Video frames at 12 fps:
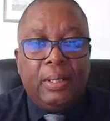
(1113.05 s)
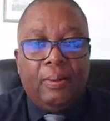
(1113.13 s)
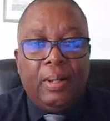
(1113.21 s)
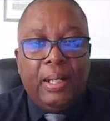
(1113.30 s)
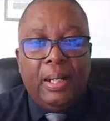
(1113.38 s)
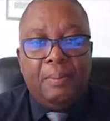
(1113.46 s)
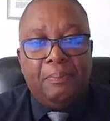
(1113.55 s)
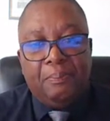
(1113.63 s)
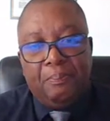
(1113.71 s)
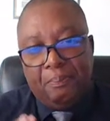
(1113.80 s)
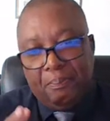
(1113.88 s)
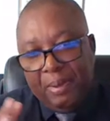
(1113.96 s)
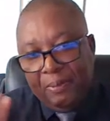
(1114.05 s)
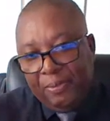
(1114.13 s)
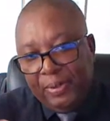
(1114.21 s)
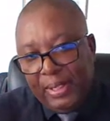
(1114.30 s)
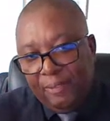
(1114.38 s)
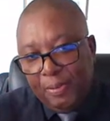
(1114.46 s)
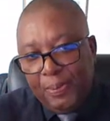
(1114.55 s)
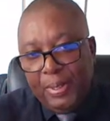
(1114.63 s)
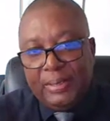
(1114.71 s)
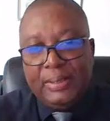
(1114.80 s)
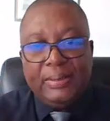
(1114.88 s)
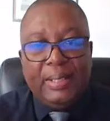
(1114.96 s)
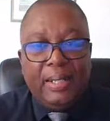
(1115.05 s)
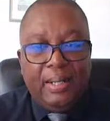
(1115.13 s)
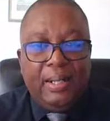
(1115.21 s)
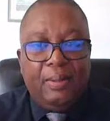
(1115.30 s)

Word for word: So um, but for the other person, I,